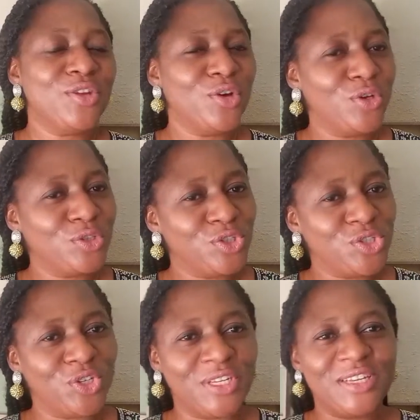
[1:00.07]
your
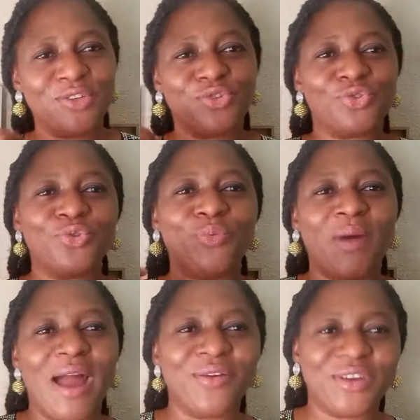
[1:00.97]
journey through
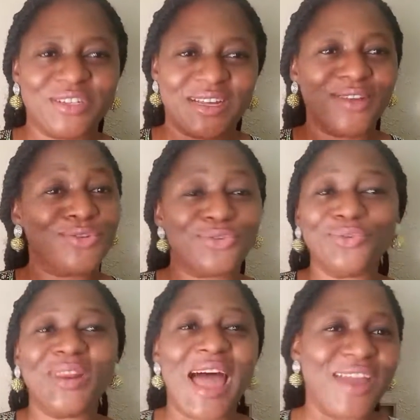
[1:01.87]
marriage and
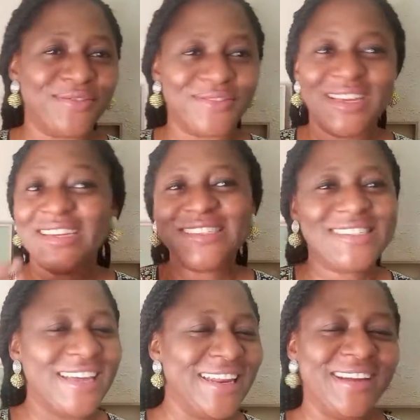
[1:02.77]
through life
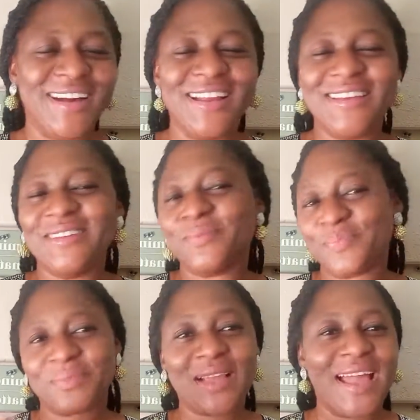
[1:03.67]
generally.
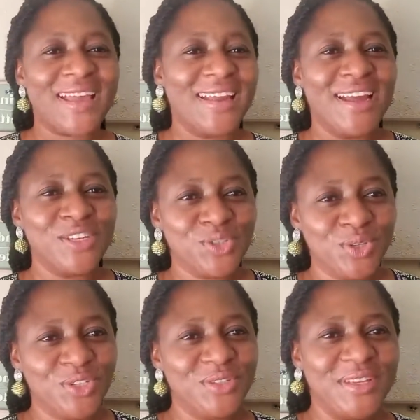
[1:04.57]
I can
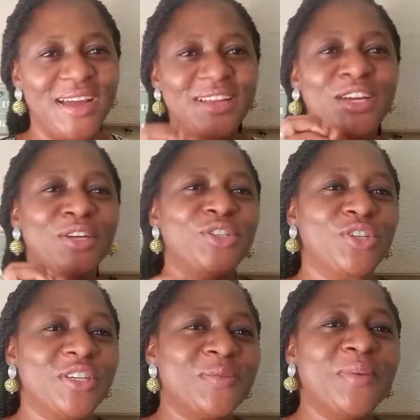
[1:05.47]
assure you that.
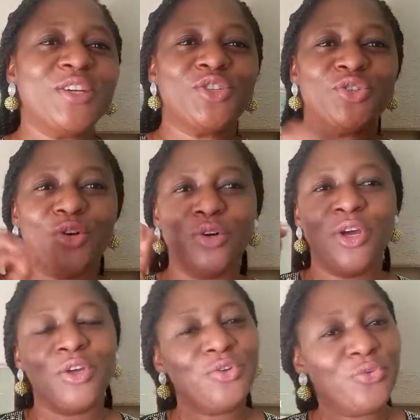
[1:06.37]
Just make sure
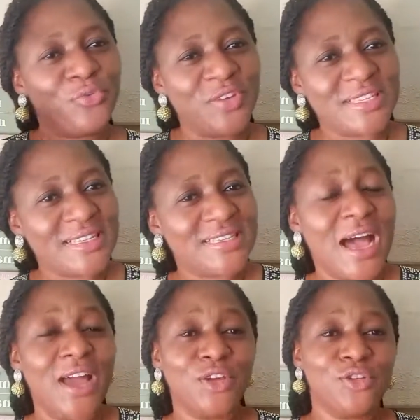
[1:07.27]
you visit
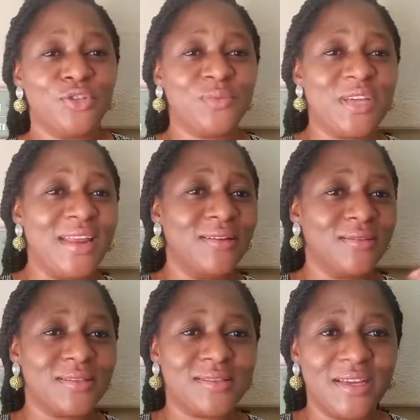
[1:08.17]
our YouTube
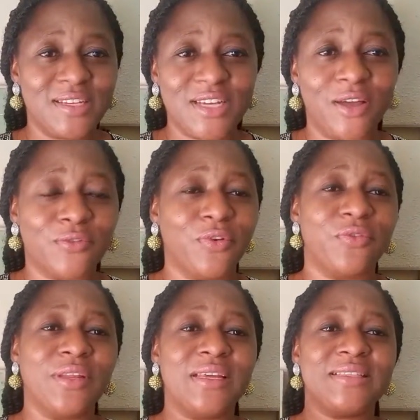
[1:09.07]
channel, search out for
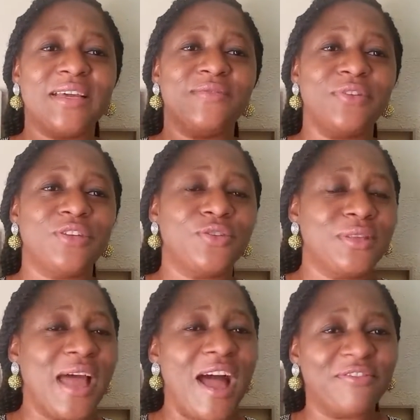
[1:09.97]
related
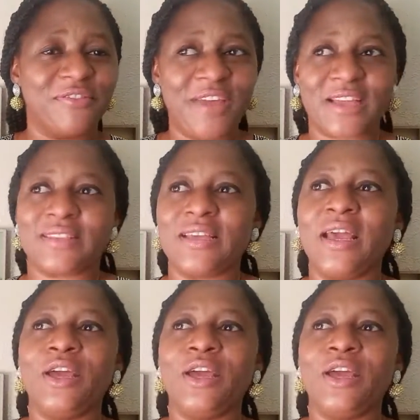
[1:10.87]
videos that affect,